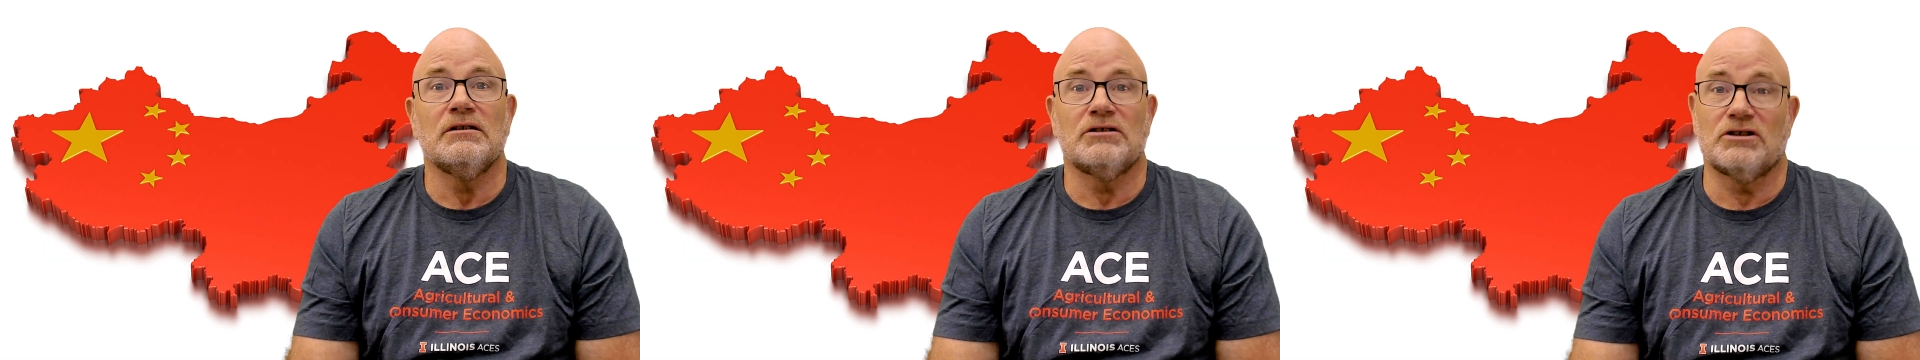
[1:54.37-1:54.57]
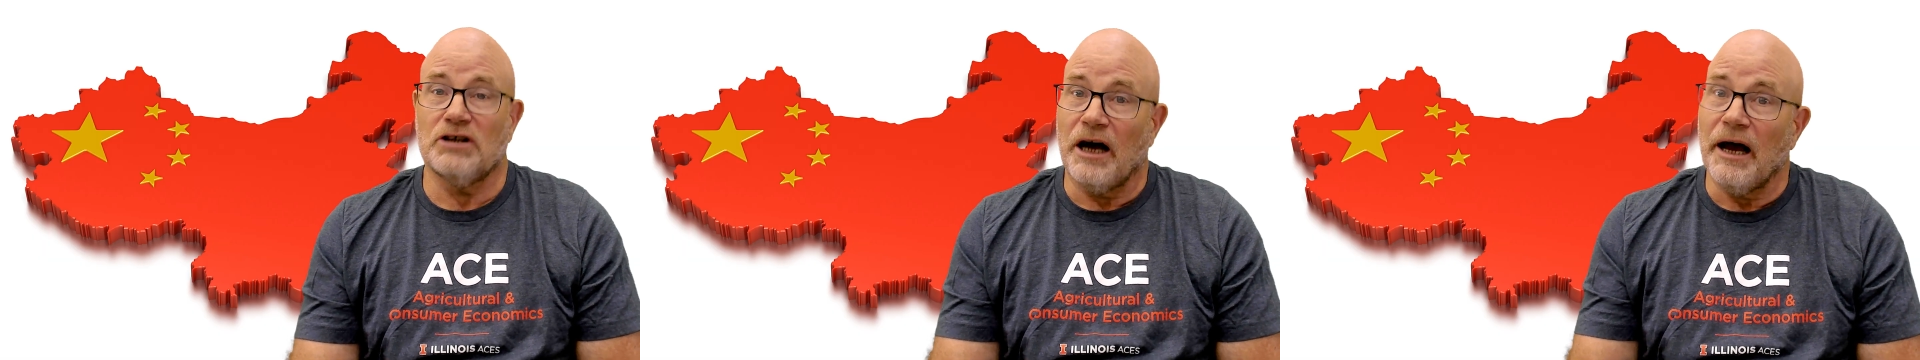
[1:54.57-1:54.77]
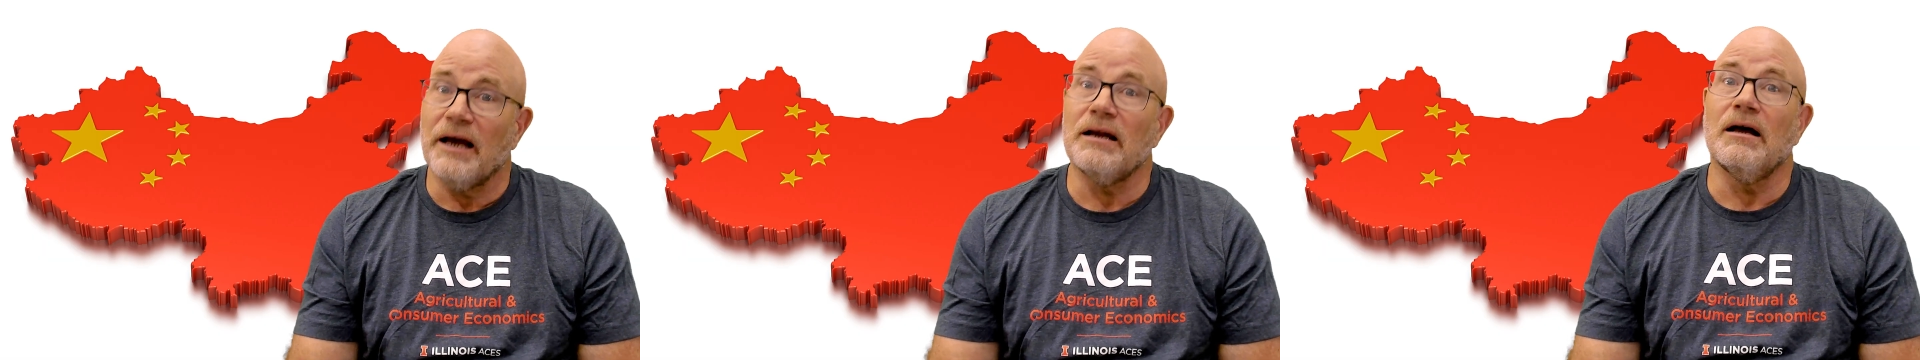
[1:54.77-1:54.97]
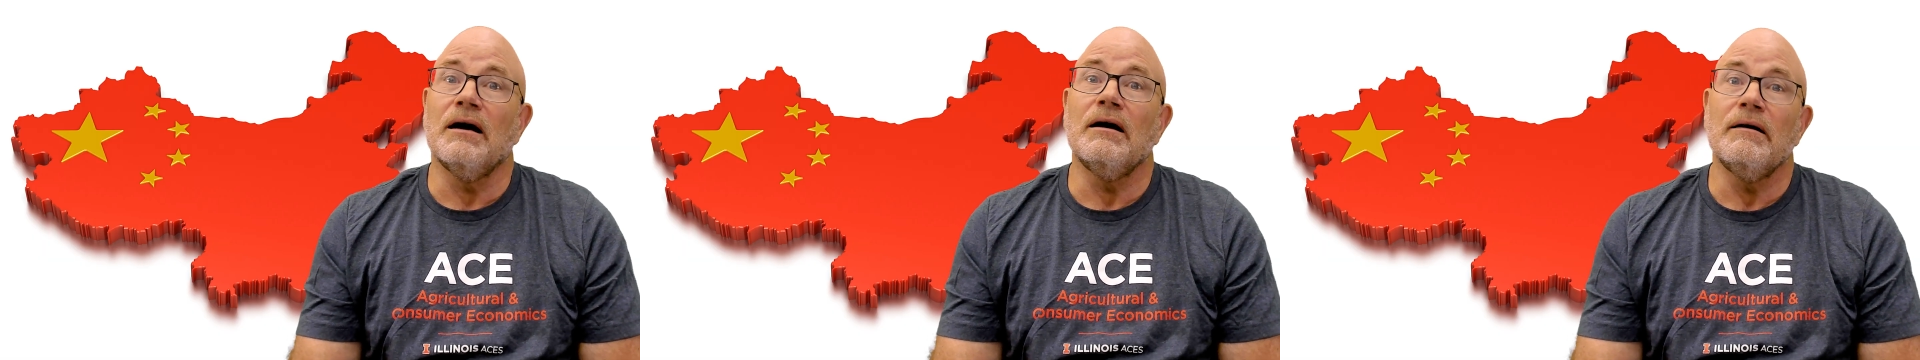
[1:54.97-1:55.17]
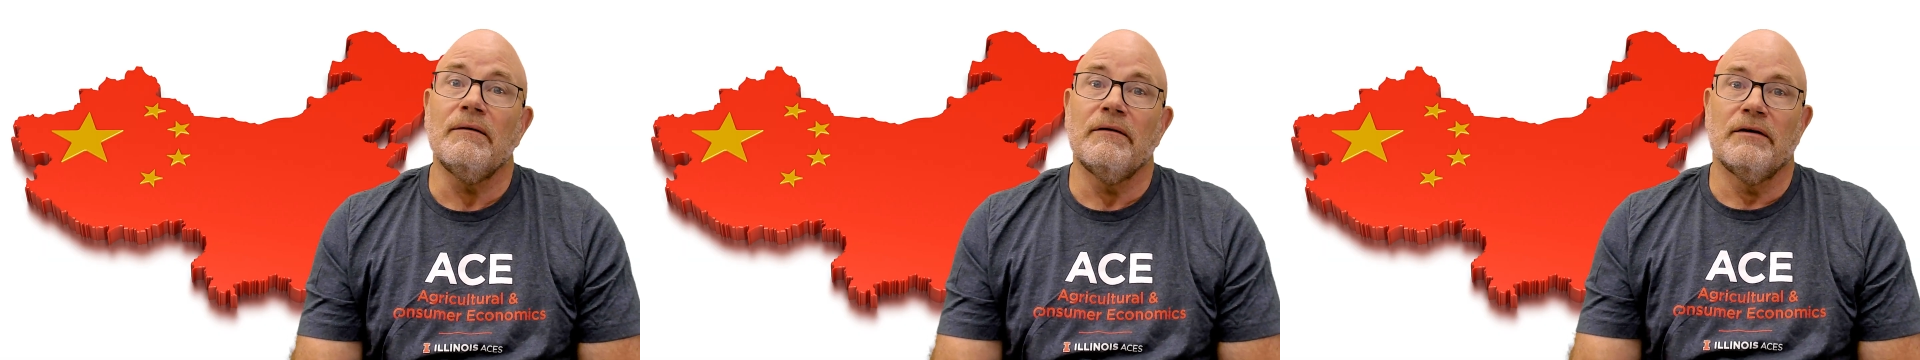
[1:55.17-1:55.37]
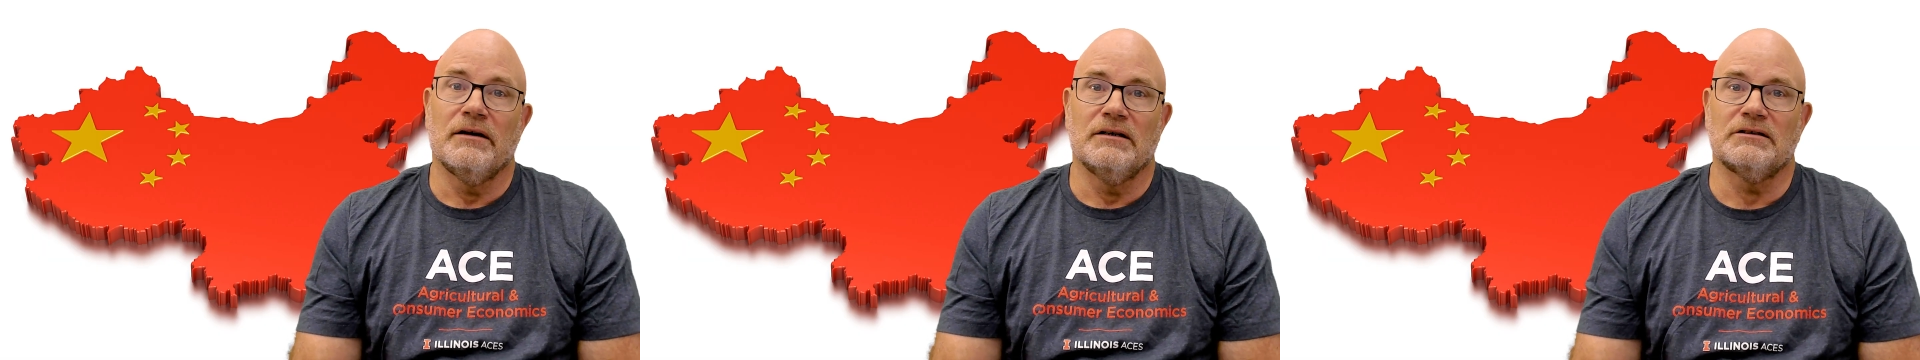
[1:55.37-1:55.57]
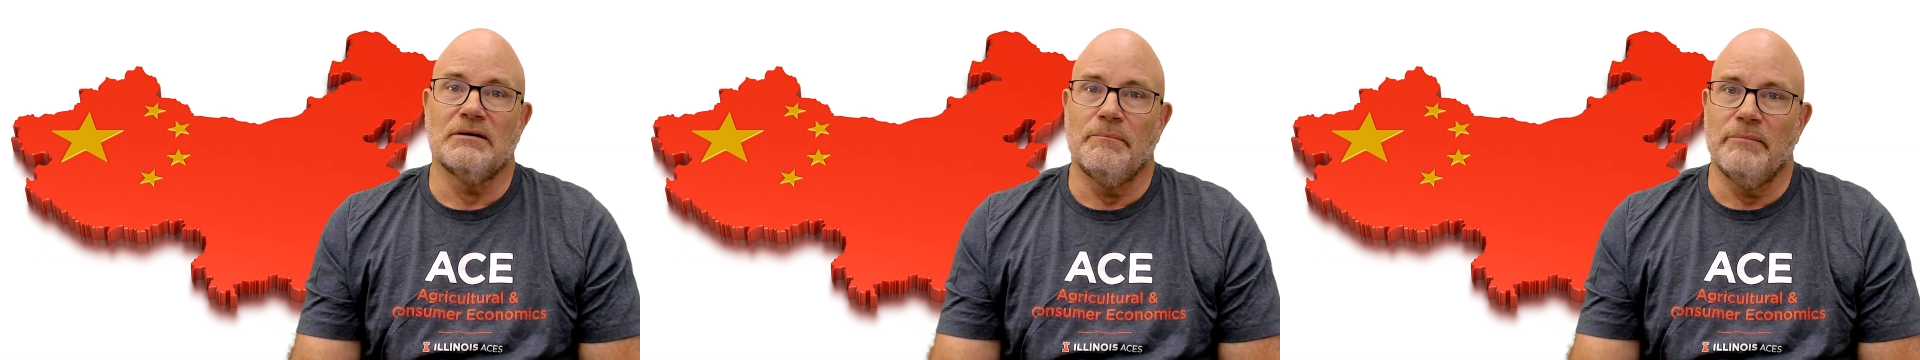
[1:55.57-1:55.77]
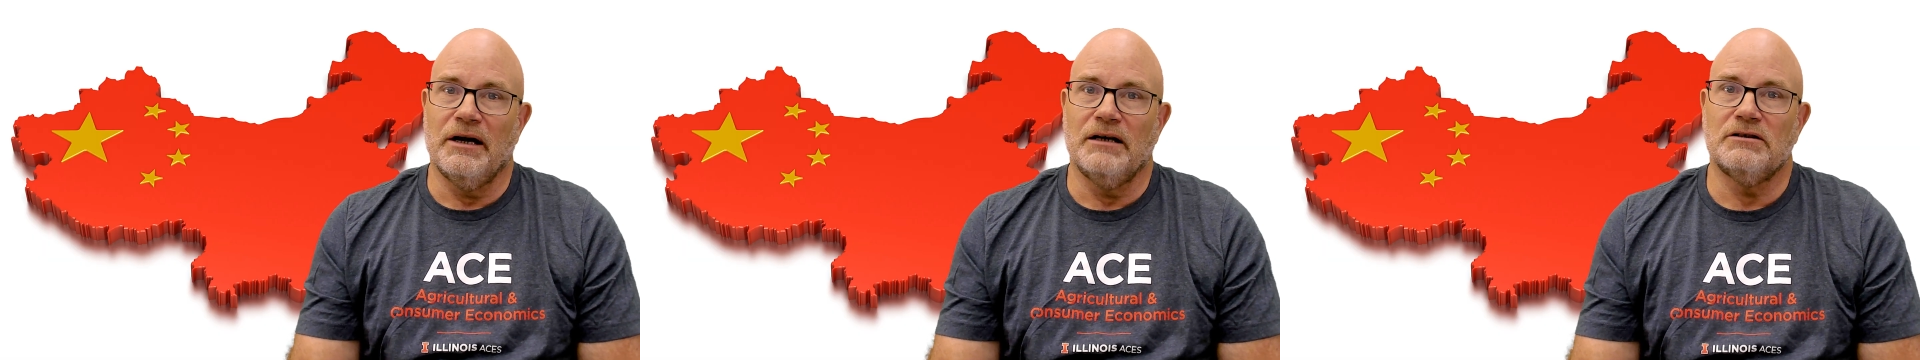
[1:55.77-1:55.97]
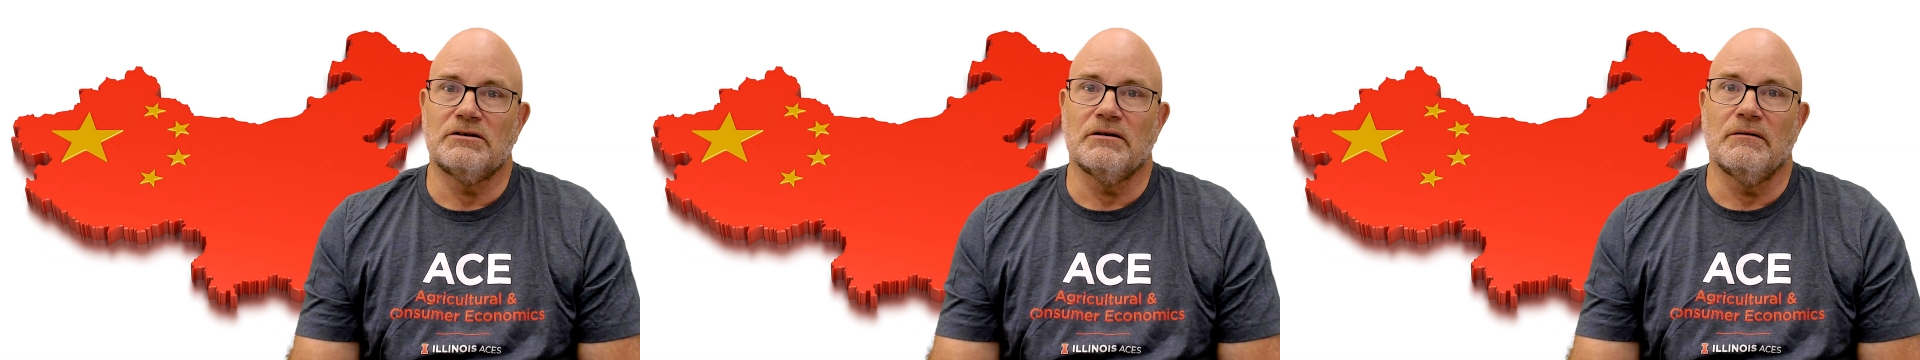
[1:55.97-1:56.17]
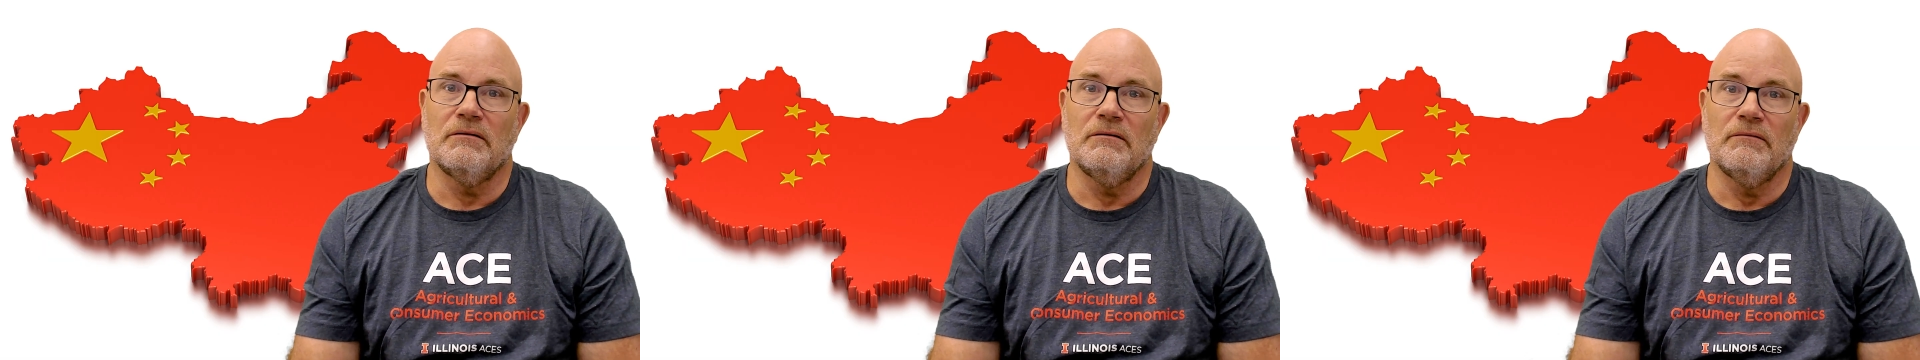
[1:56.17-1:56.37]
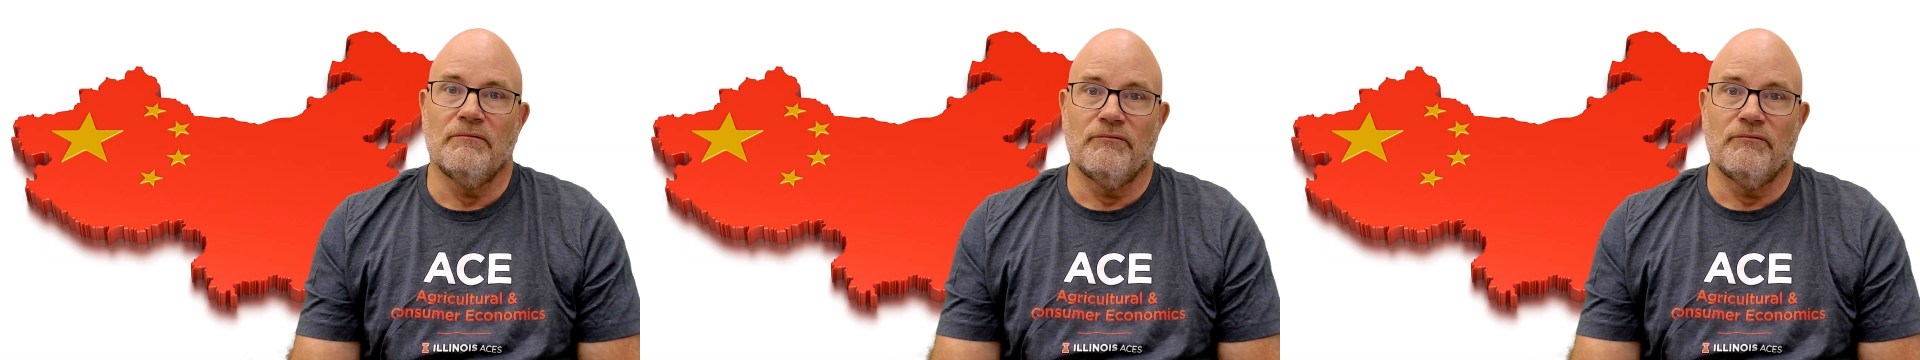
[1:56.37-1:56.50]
China is a major